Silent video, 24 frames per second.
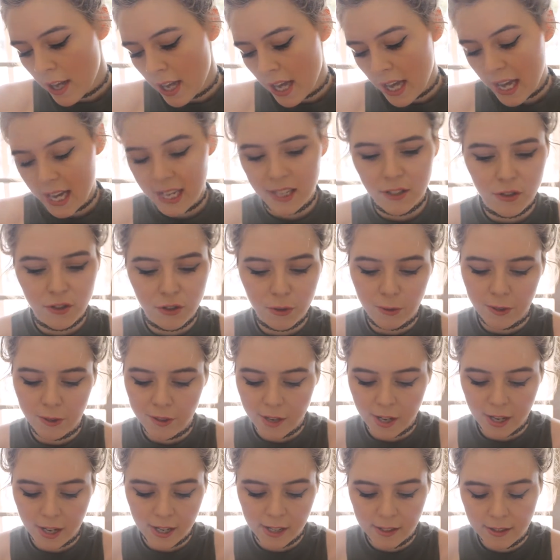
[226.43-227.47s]
and do a
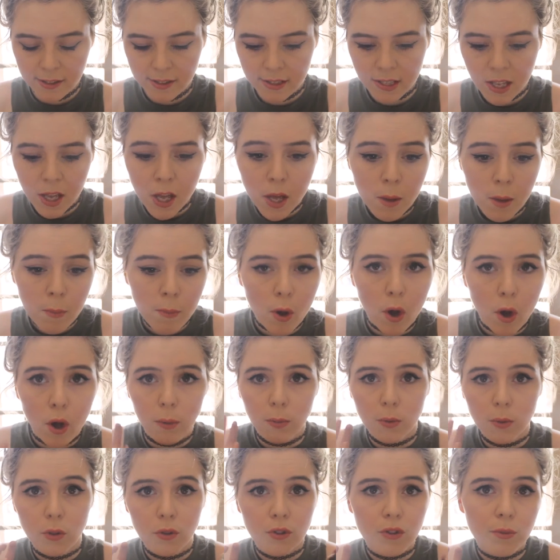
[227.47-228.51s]
nice
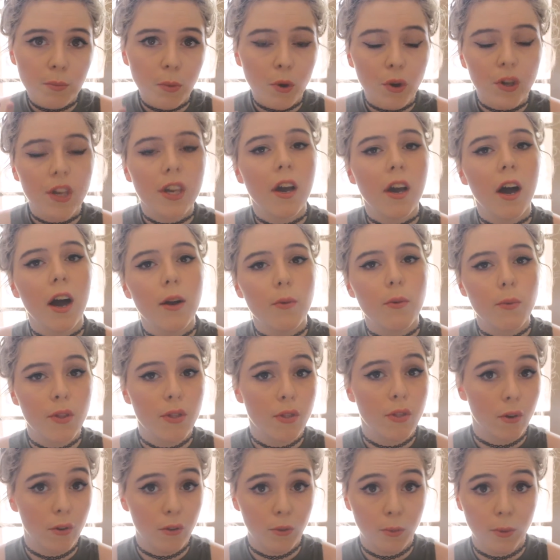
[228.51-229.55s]
purple smoky eye with
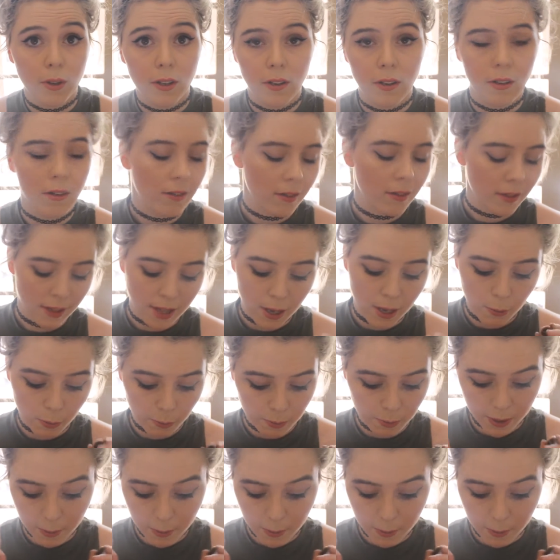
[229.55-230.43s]
those ones. That would be